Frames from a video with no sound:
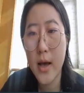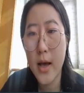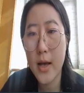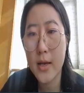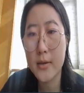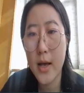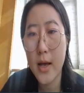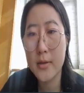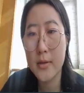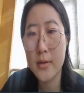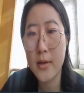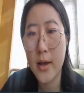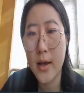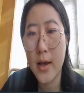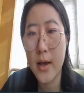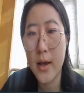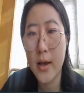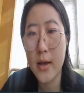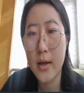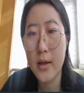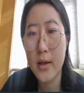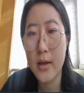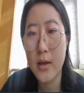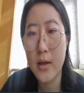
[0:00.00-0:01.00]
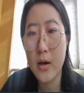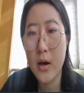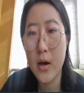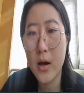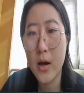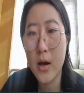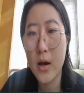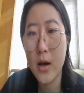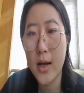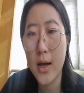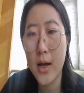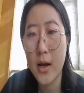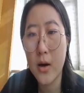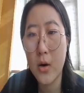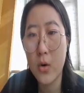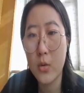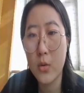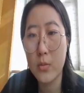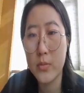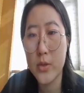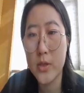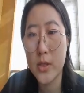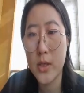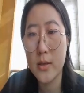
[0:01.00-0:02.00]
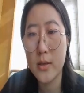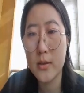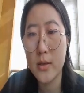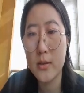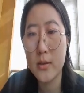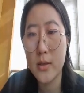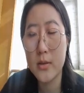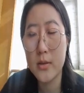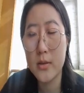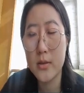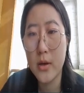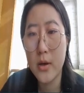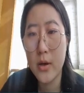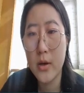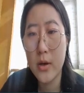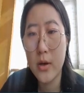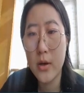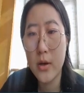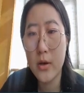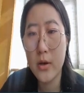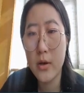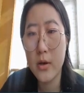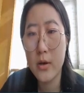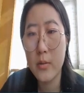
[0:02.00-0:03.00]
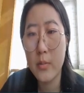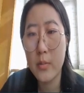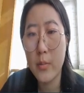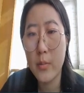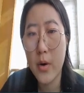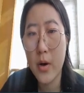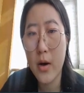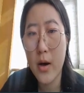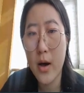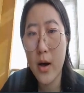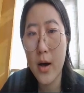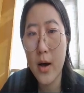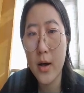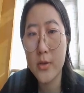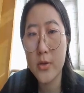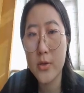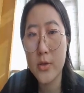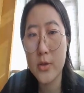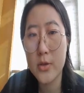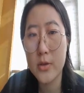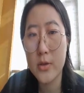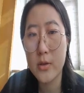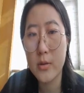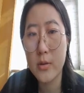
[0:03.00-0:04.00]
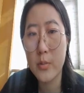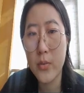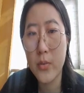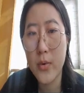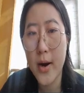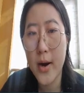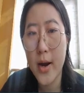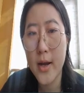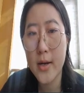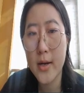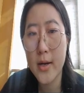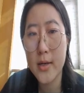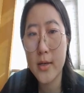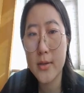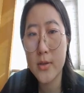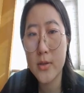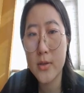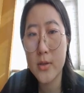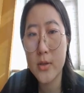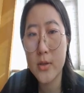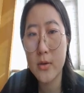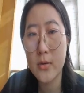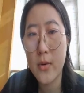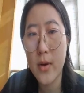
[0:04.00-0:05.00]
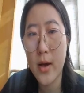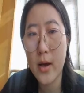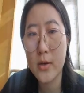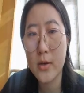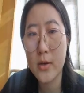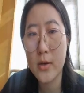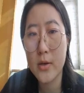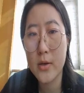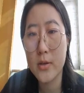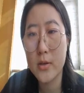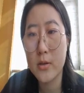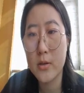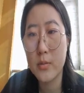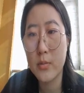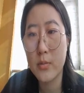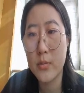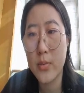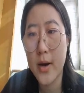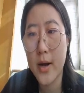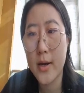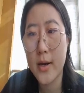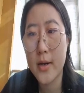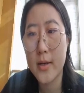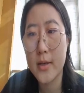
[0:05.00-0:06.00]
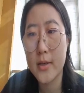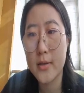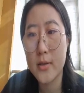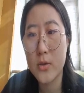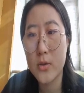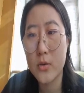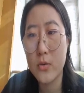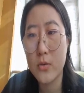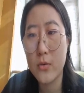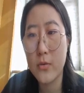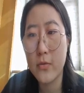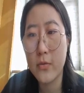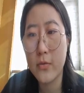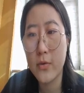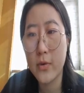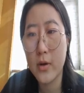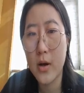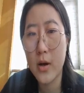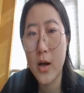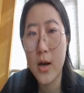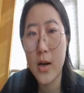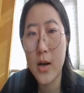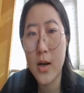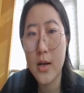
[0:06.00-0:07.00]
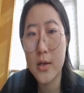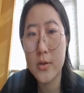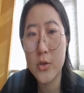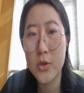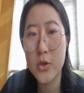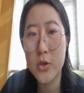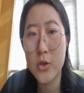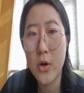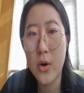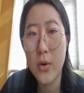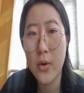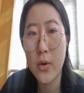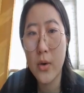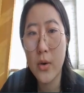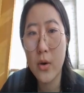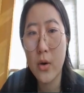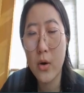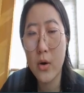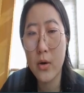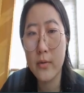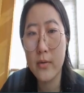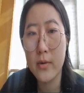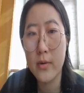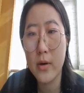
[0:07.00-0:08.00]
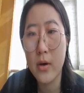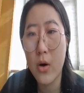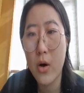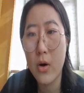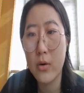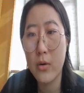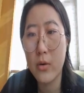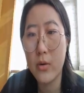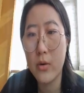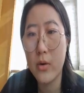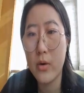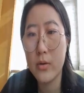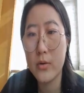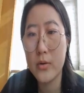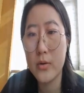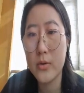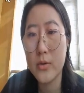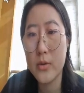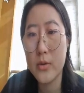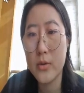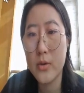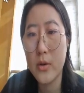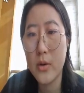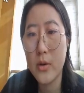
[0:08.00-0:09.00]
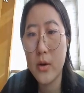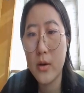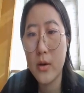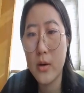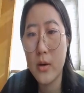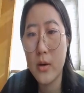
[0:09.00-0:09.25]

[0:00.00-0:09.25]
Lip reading: has a color options. You could adjust the brightness to adjust the brightness of the colors showing on the outlooks.